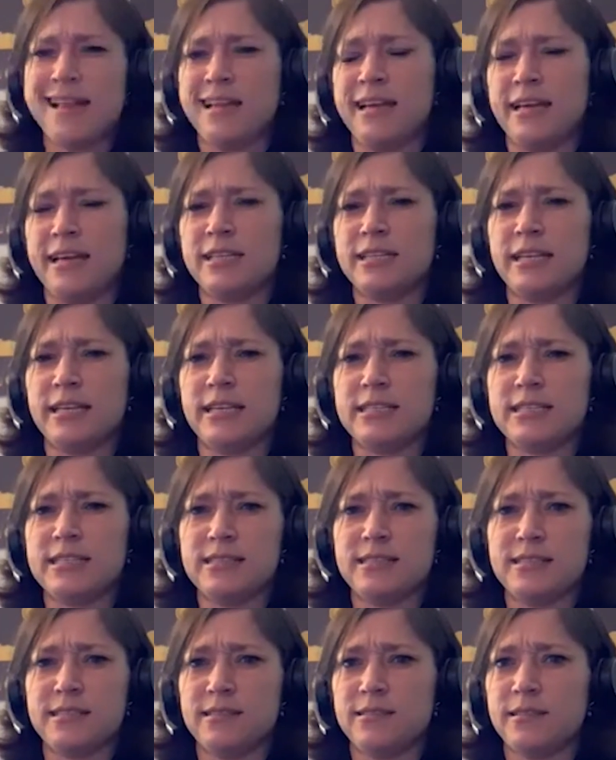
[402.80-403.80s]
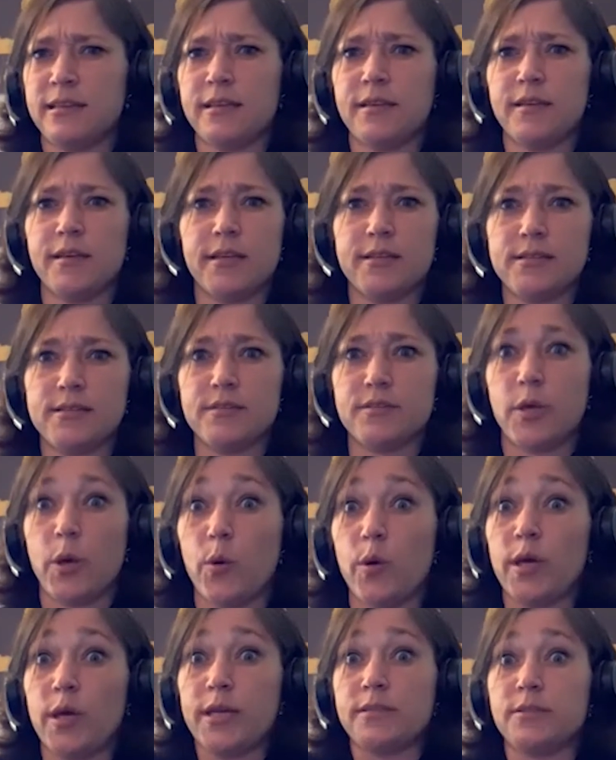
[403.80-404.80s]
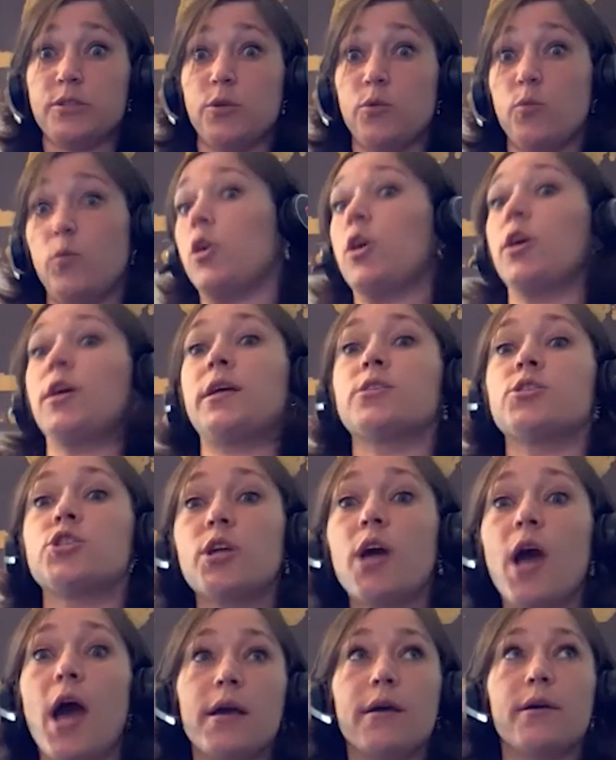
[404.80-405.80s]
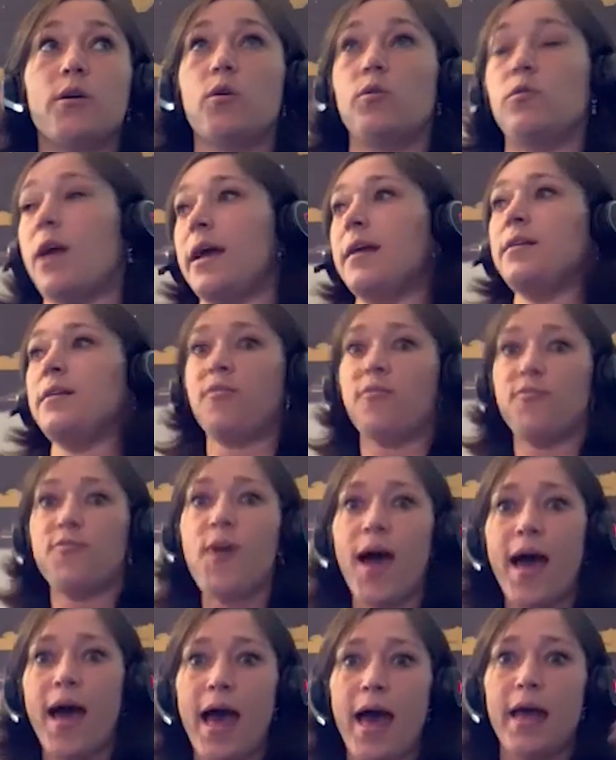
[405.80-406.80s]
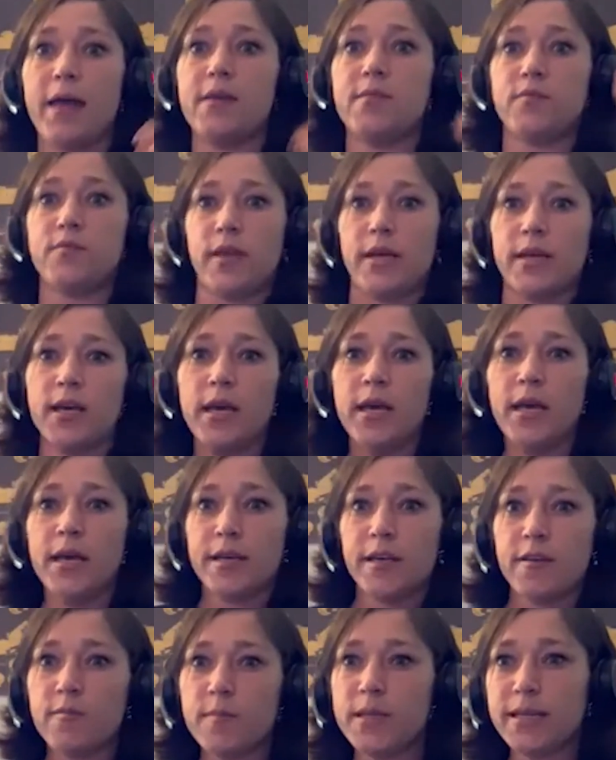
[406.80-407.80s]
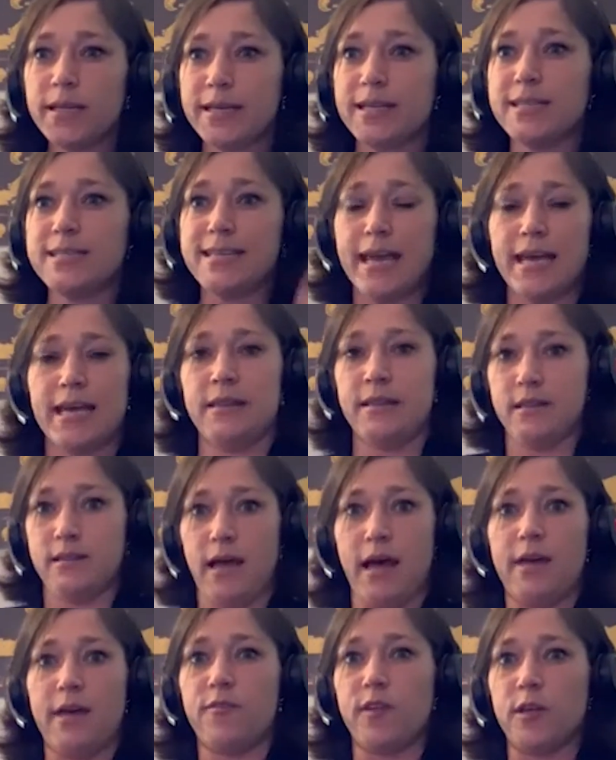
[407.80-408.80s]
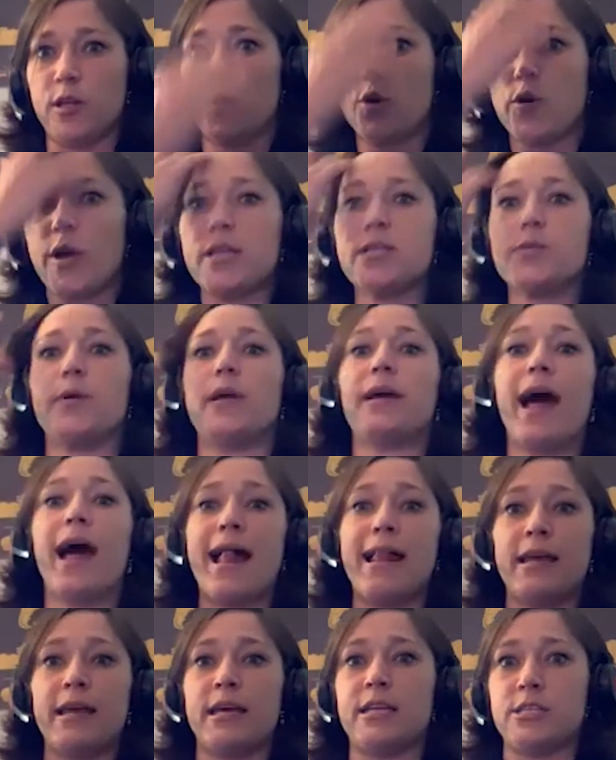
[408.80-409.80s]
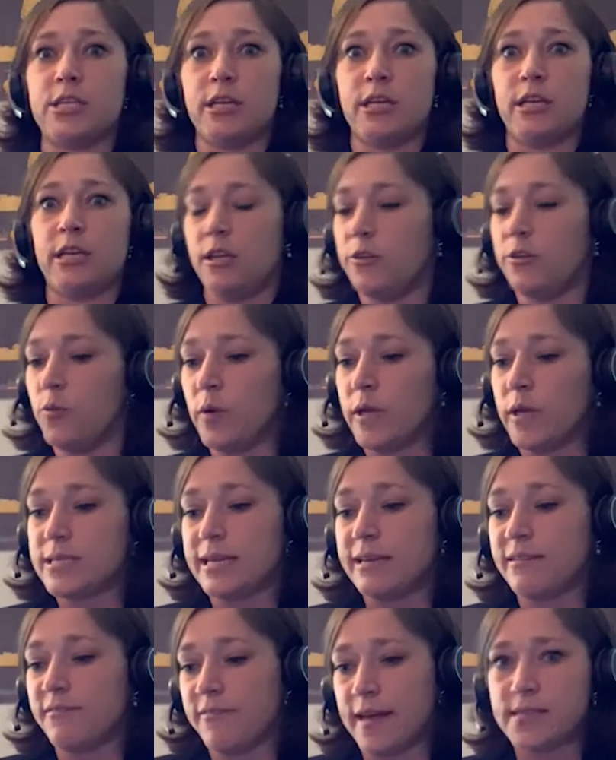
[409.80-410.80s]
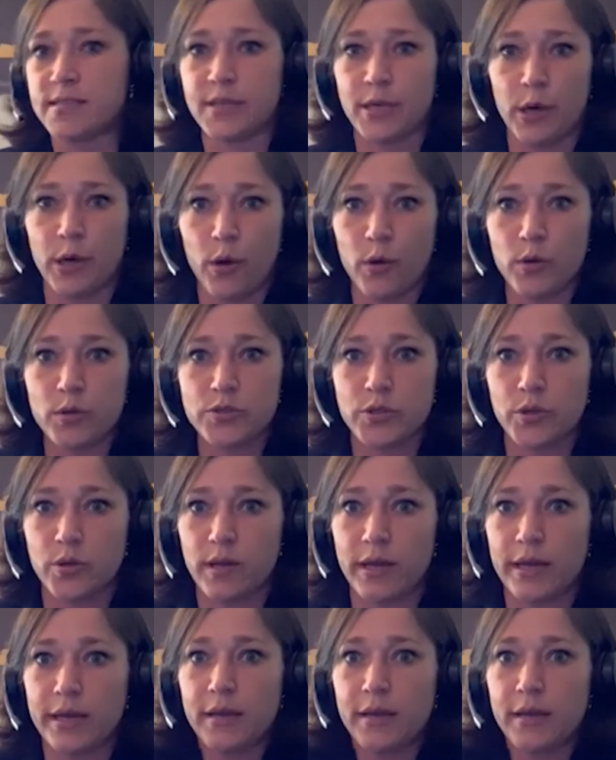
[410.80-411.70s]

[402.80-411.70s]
like? Like, is this going to work in Chicago 9 to 5? Like, give me like a day in the life. Like, you graduate college and you went to Invesco. So